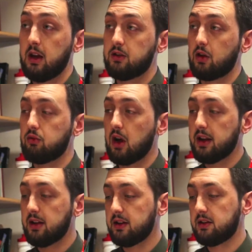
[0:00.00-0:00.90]
So
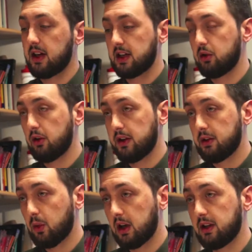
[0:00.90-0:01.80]
rather than taking all of
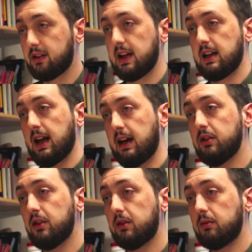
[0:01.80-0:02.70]
these workers
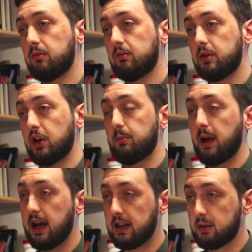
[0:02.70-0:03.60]
in-house,
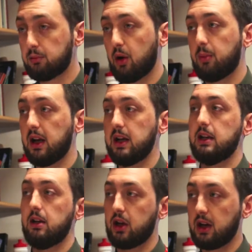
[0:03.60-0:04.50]
paying them
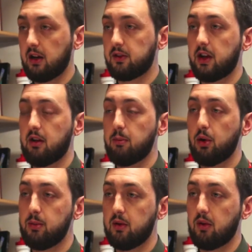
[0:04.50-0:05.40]
properly, looking after their
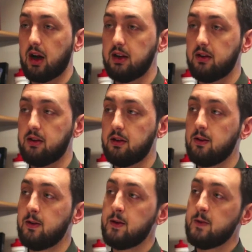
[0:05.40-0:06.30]
employment rights,
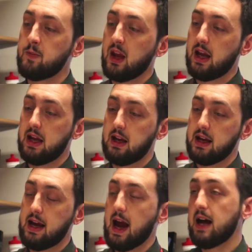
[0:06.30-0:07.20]

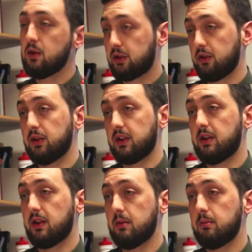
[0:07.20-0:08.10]
it
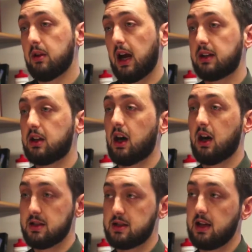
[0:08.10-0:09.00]
outsources them and
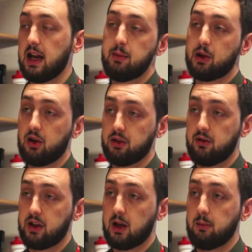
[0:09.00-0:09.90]
cuts the labour
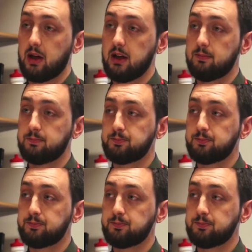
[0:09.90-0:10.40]
costs for the company.